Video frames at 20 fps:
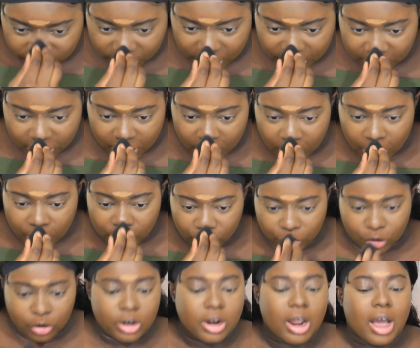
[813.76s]
like
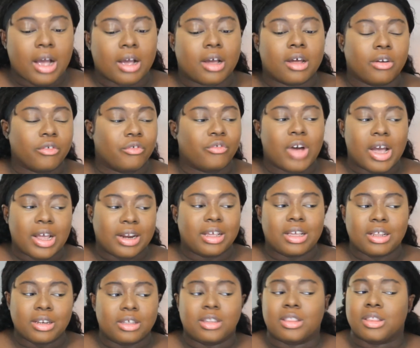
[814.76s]
you're not going to find
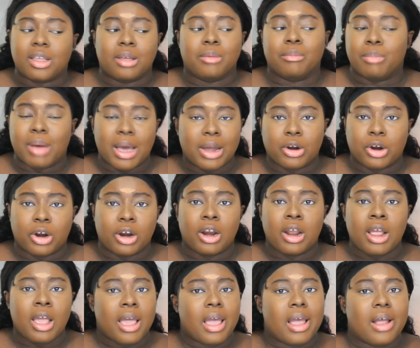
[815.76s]
anything better.
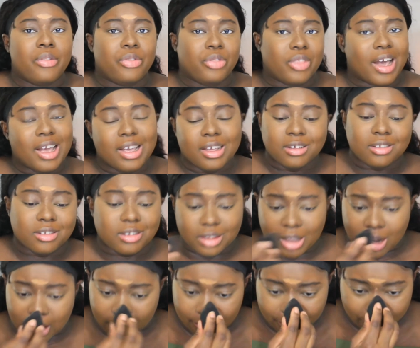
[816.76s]
And that is
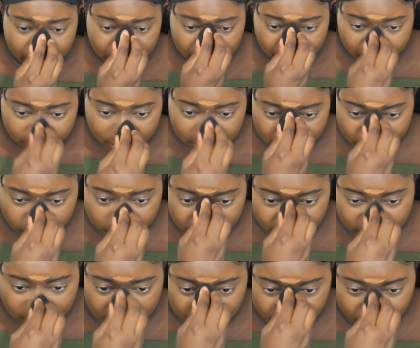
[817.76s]
not the mental
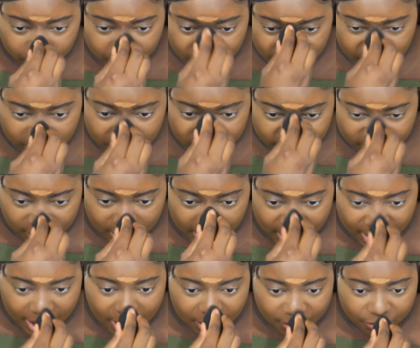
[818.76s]
state we need to
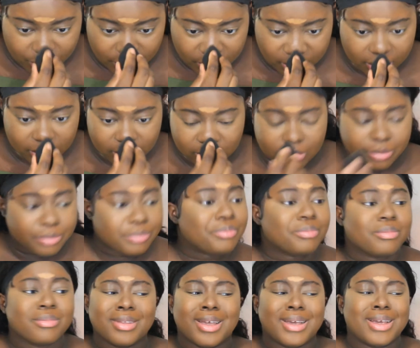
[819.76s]
have, because
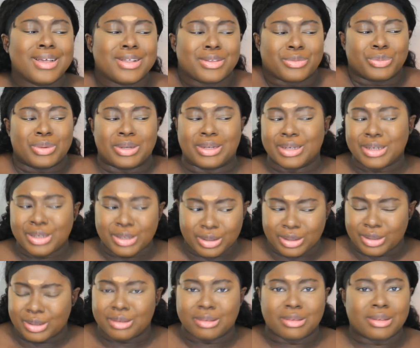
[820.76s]
it's
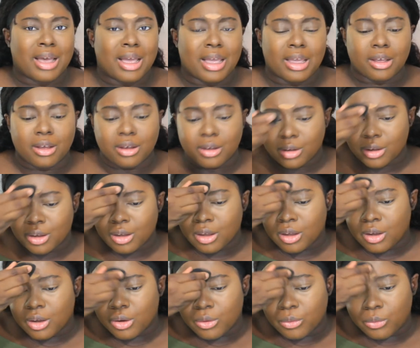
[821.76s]
ridiculous. Like,
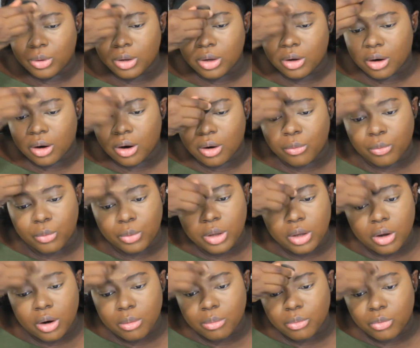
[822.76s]
we
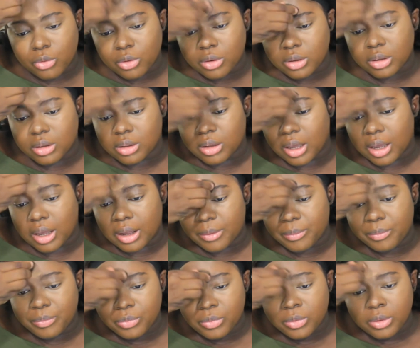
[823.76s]
are more than that.
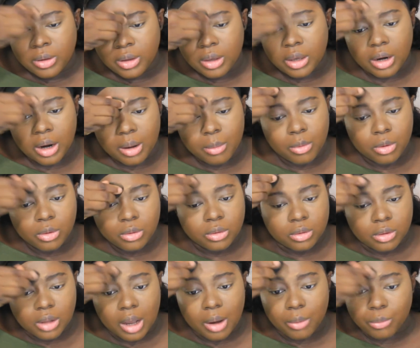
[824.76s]
And
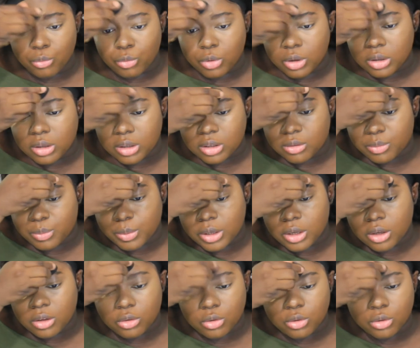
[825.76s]
I'm really
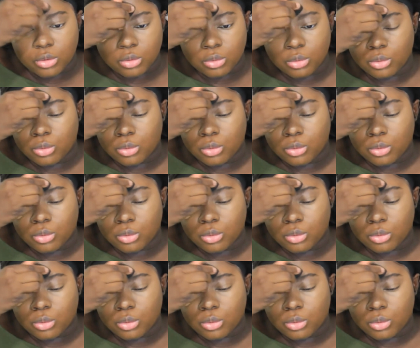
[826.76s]
speaking to